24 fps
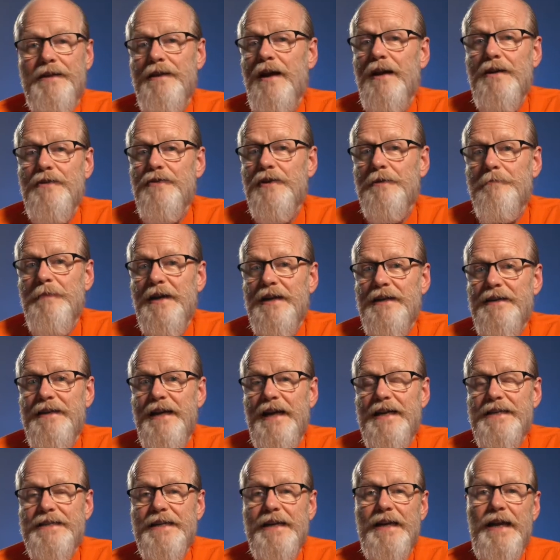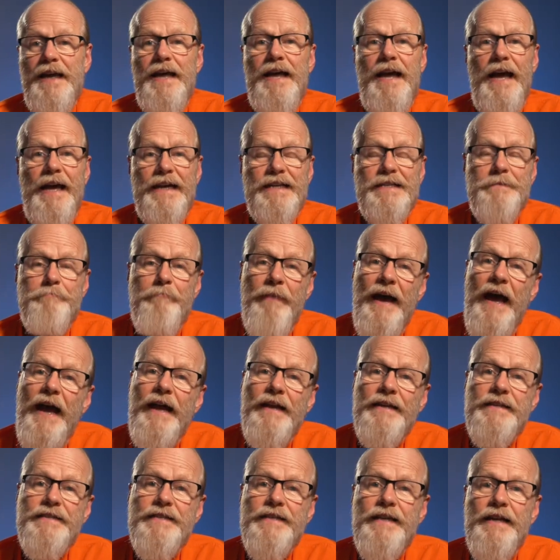tantric meditation
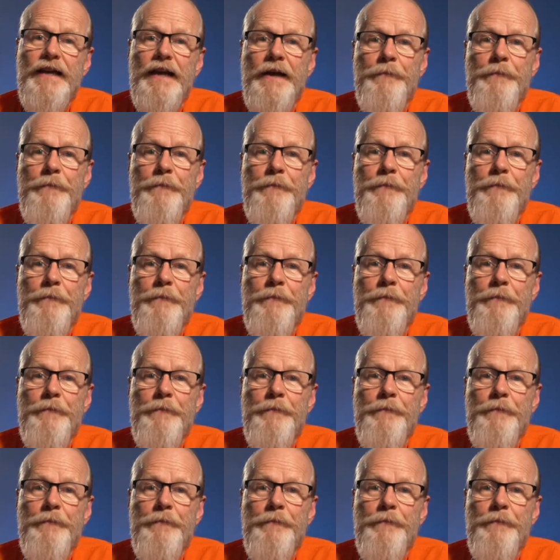expands